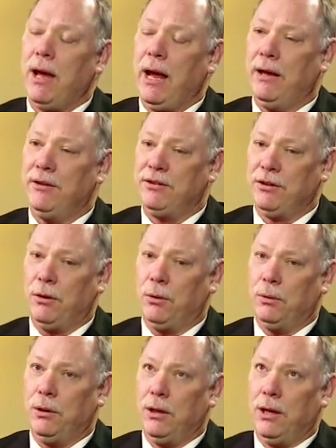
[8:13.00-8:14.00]
And
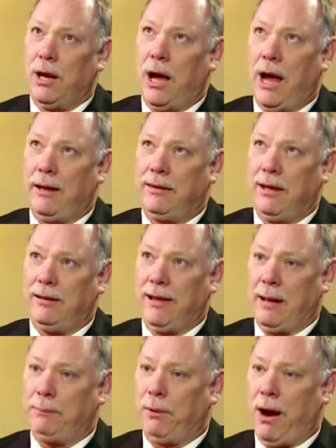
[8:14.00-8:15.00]
so I think
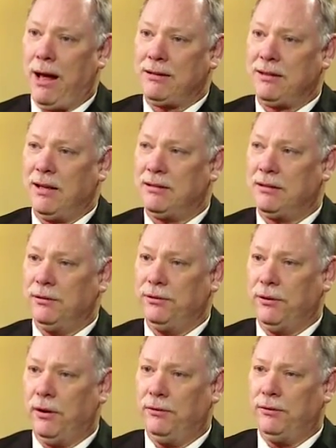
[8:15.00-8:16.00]
that process
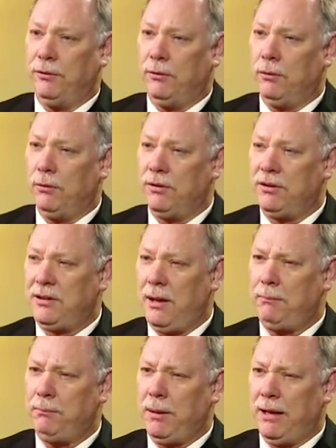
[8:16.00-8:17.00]
of
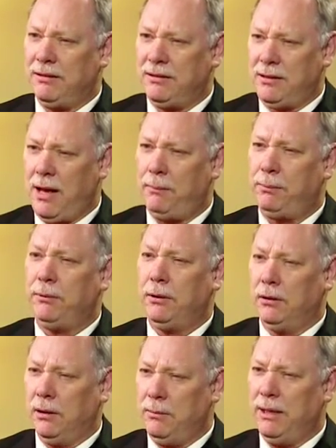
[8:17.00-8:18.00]
step by step
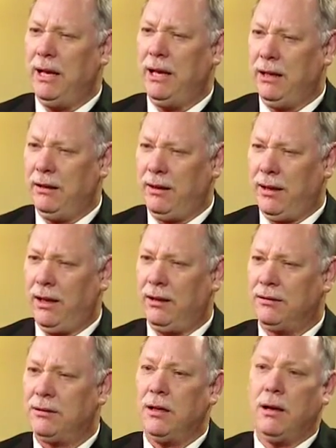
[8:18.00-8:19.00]
eliminating
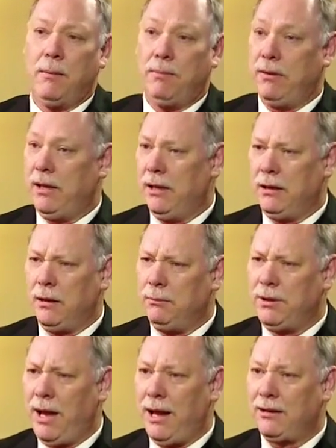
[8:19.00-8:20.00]
things, the income
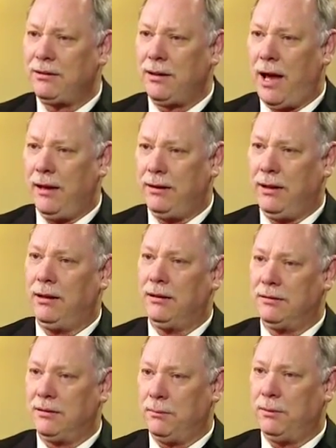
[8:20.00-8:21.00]
tax, I think,
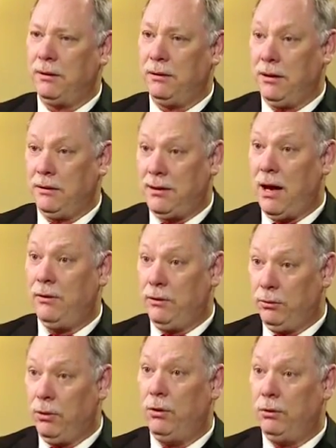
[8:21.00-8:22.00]
is something that down the
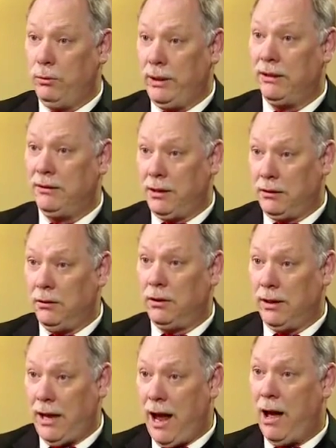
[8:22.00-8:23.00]
road we can take a look
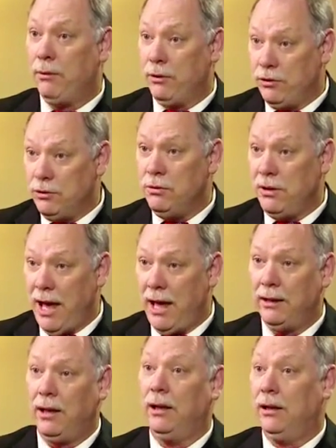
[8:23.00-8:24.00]
at how to do
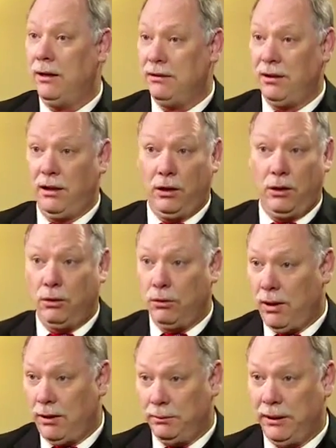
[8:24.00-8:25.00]
that, and it is
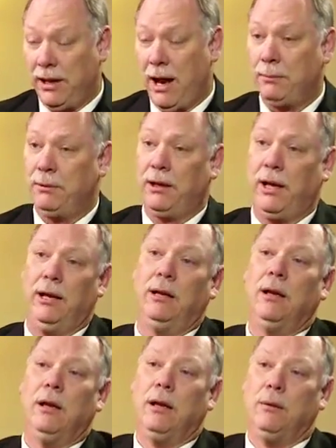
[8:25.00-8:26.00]
incredibly complicated.
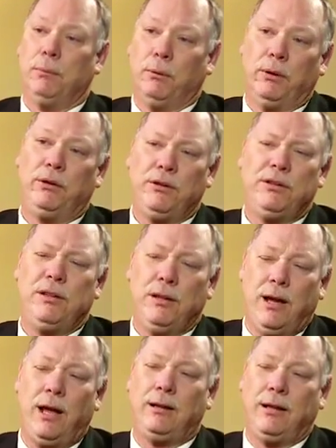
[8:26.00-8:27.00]
But reducing the
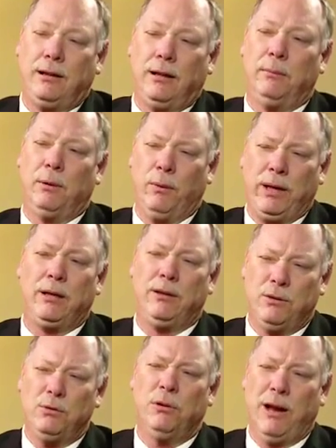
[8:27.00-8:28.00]
Headley limit we could
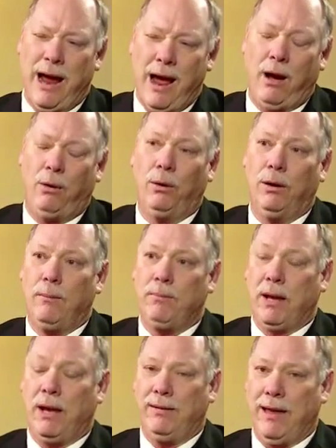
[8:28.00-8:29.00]
do now,
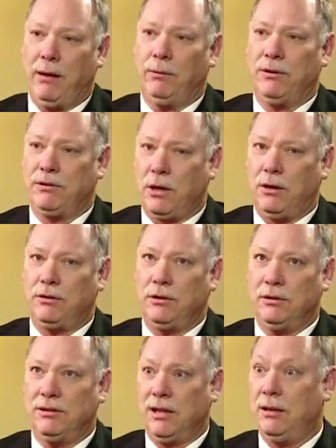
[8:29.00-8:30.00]
and that would start
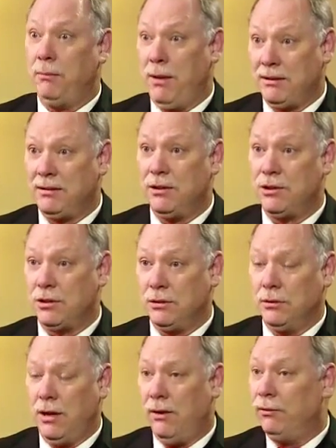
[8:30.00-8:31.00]
to send a message
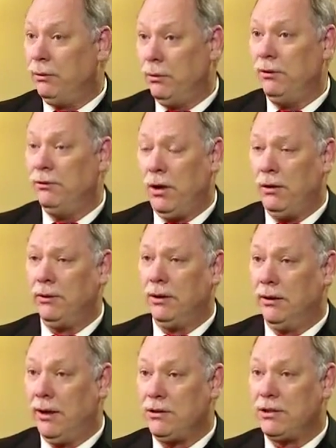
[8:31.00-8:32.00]
to everyone involved in
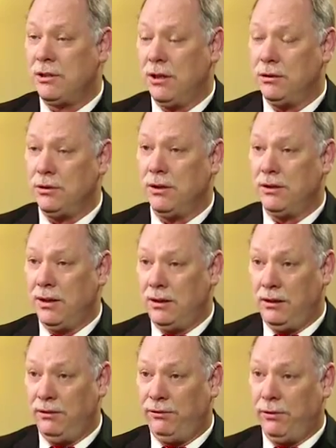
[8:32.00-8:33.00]
the legislature that they
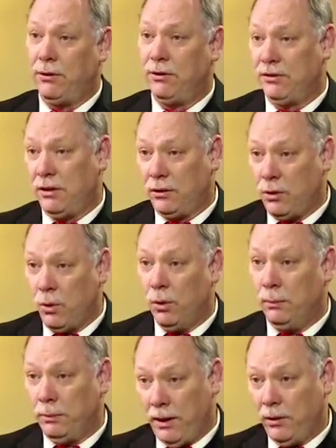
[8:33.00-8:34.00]
need to focus on core
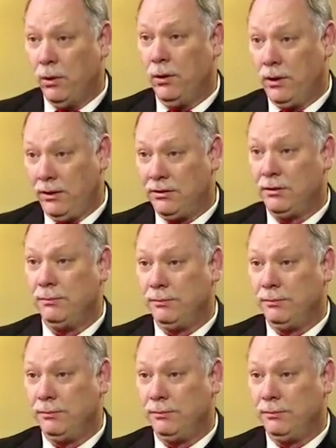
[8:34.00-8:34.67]
priorities.